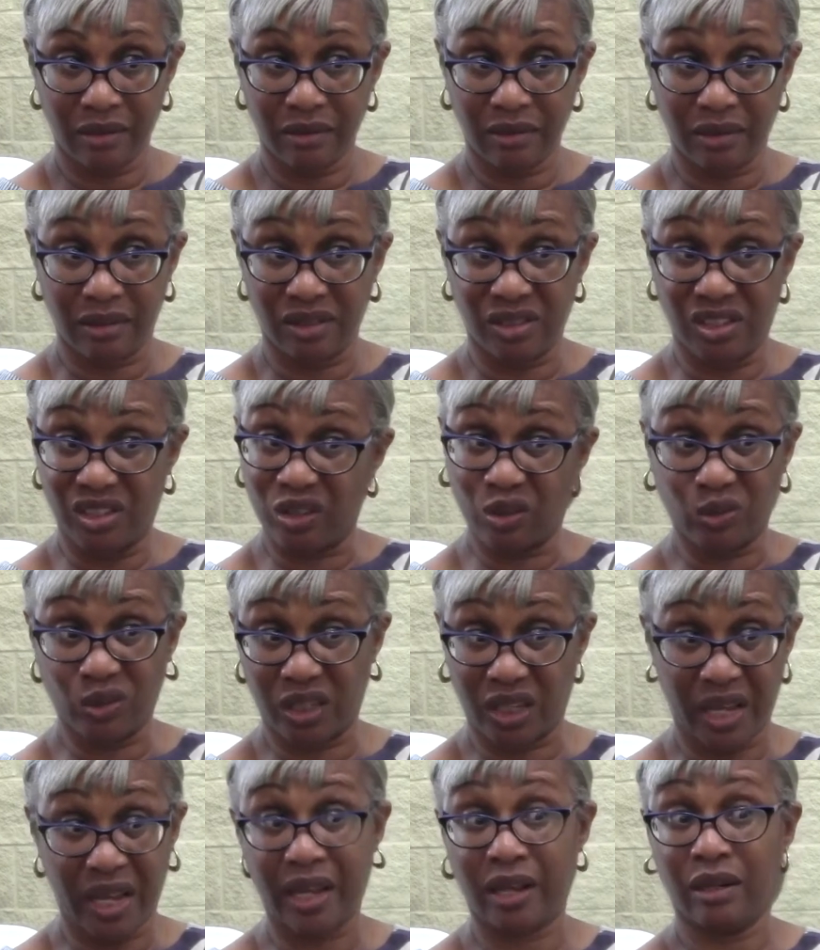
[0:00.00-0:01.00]
And she
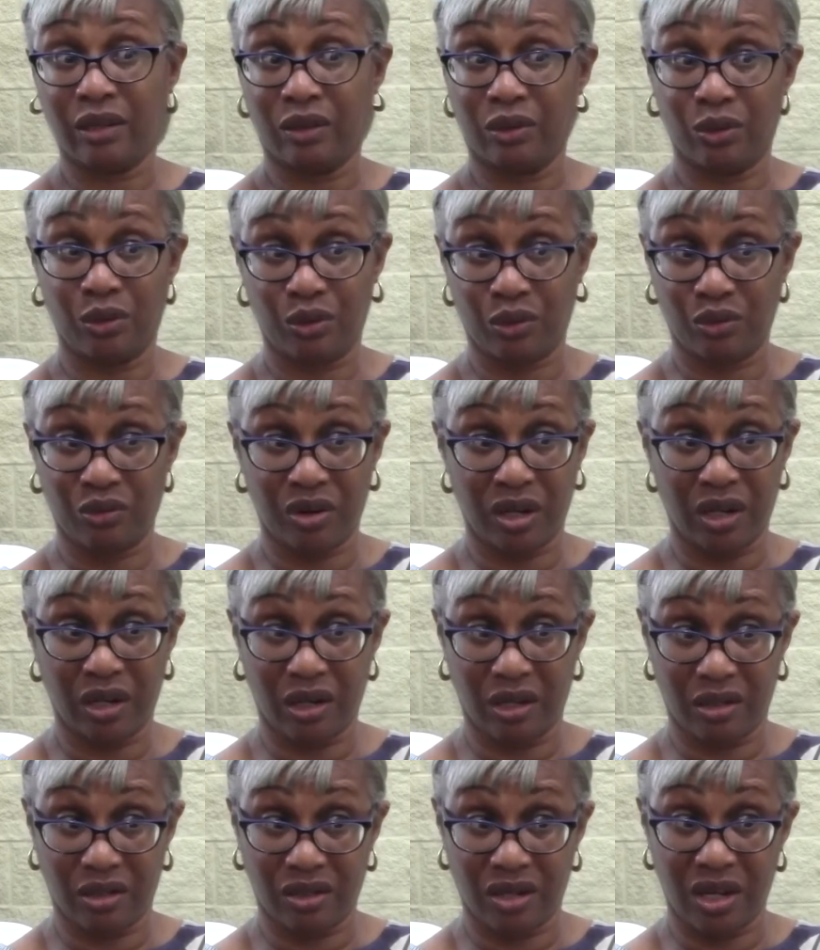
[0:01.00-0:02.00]
only had a 3rd
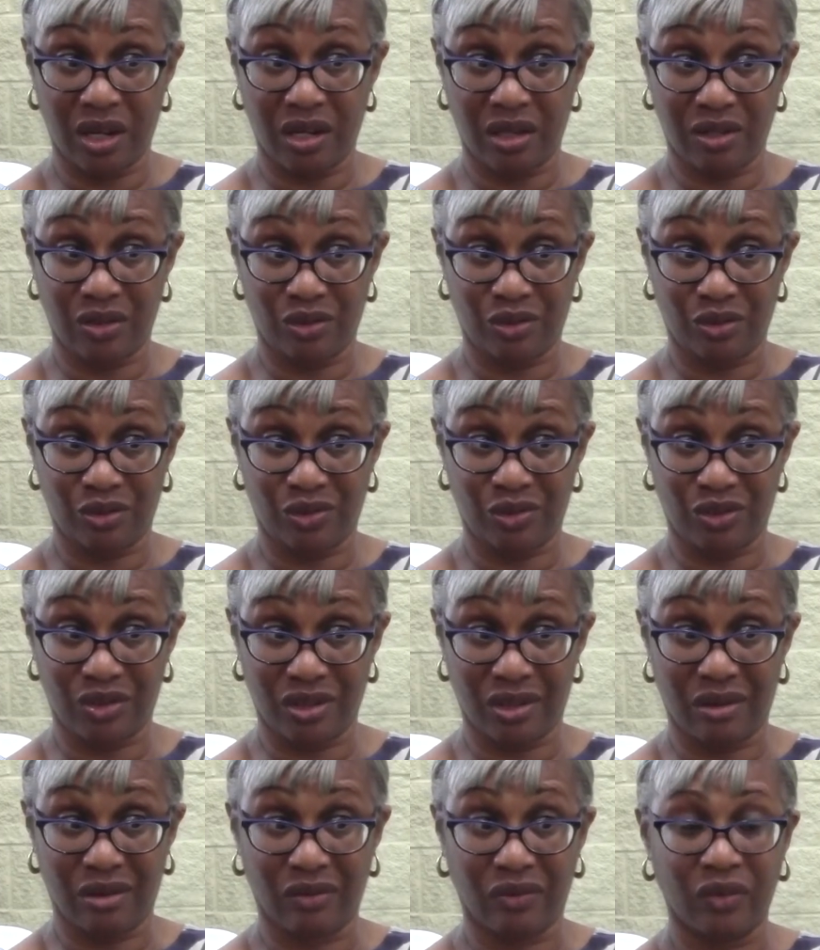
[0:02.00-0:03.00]
grade education
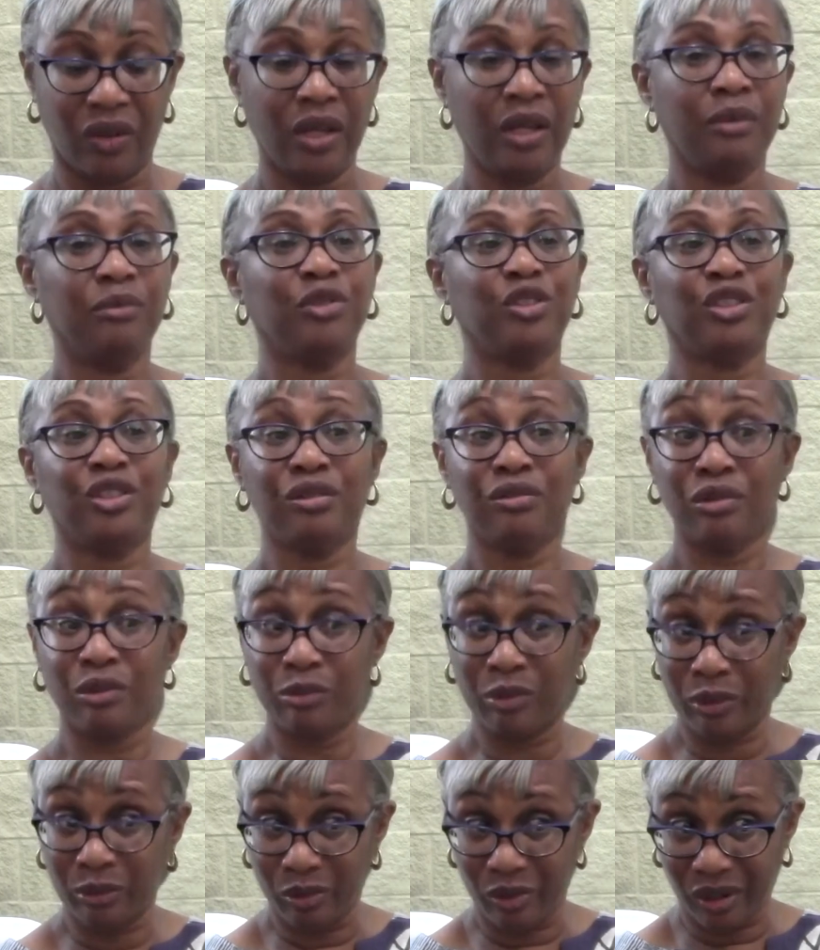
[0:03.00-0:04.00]
herself. But she
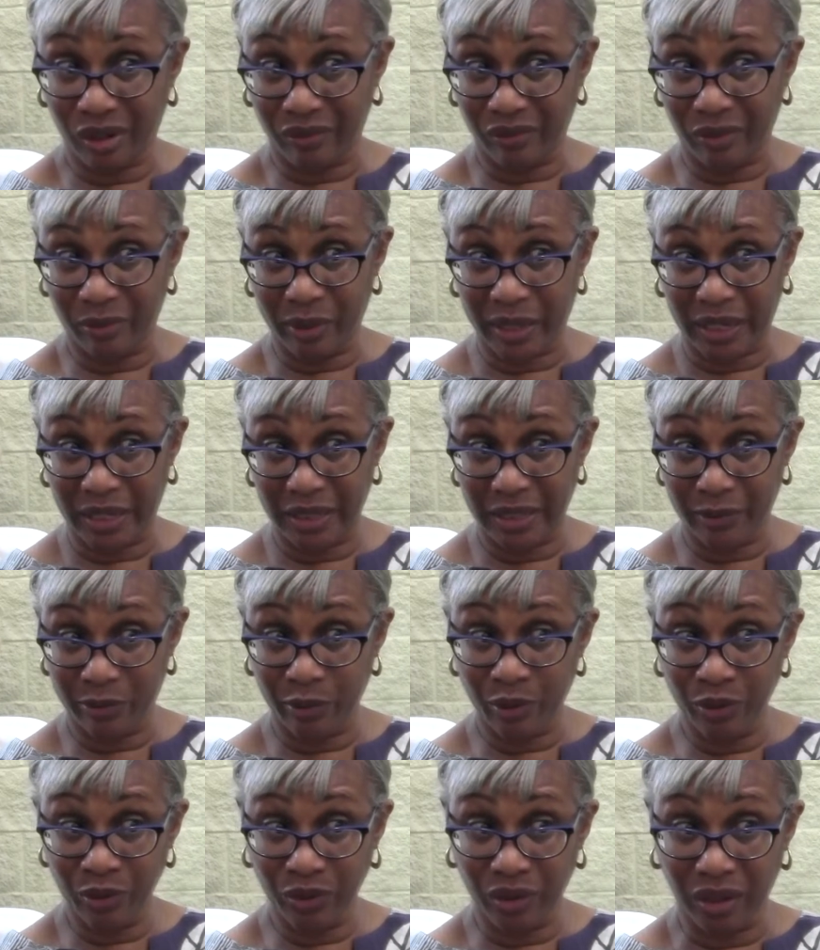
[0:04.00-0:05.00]
remembered everybody's
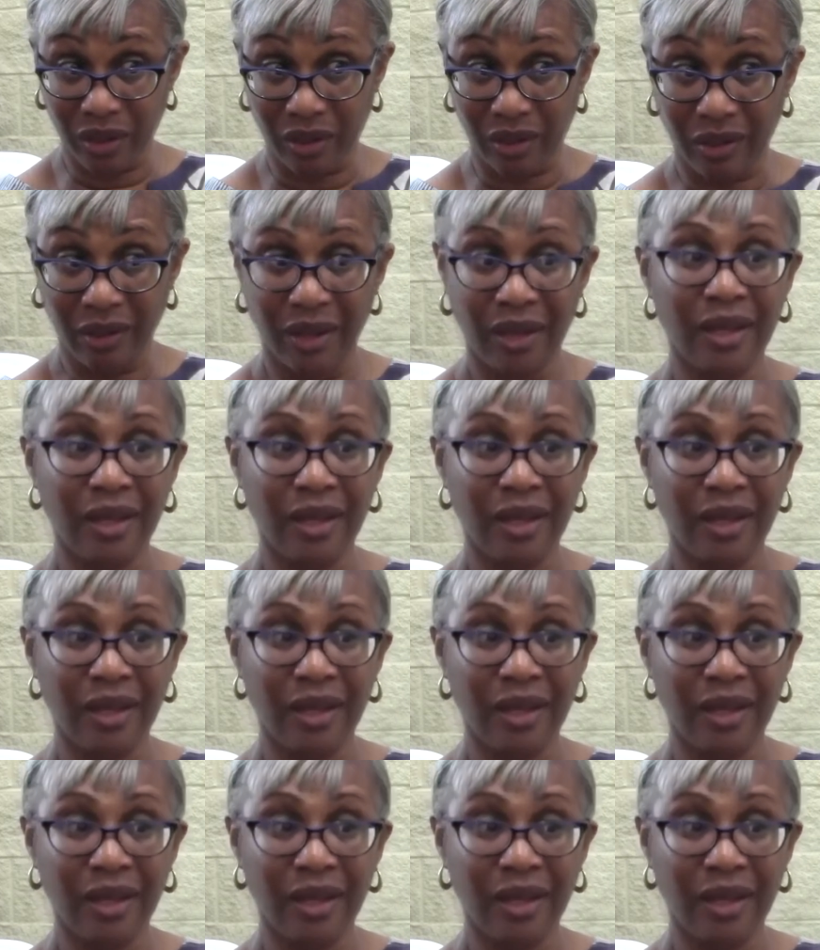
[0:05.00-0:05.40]
birthday.